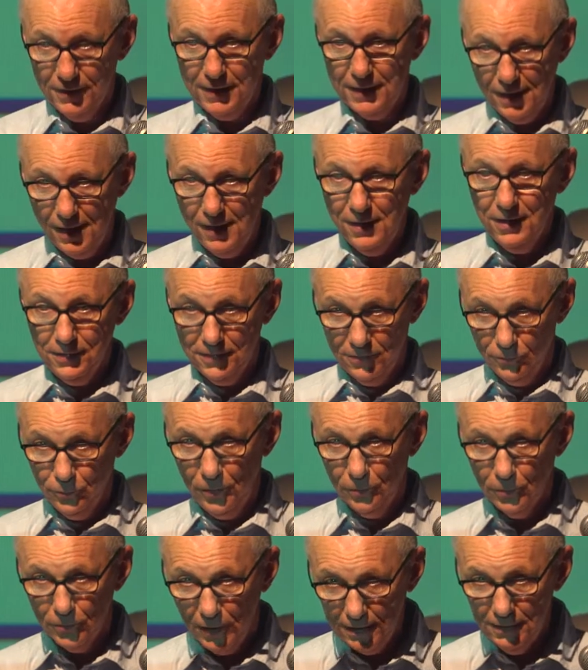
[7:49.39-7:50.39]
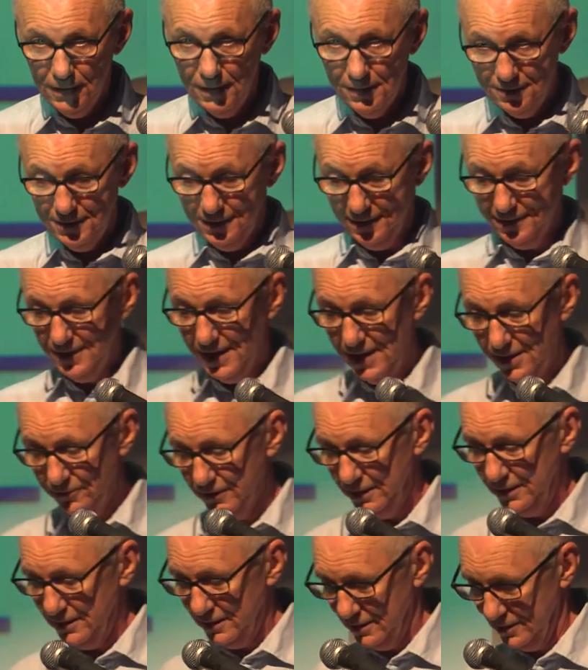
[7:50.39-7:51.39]
the cake that we were eating and
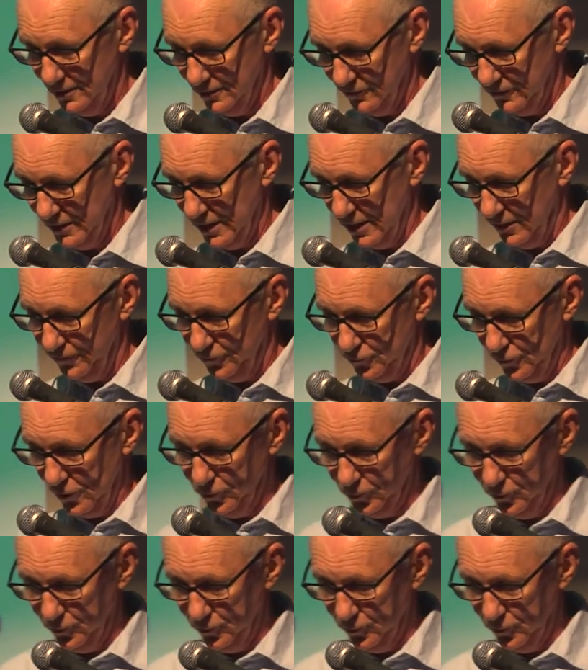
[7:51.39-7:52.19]
having and have now thrown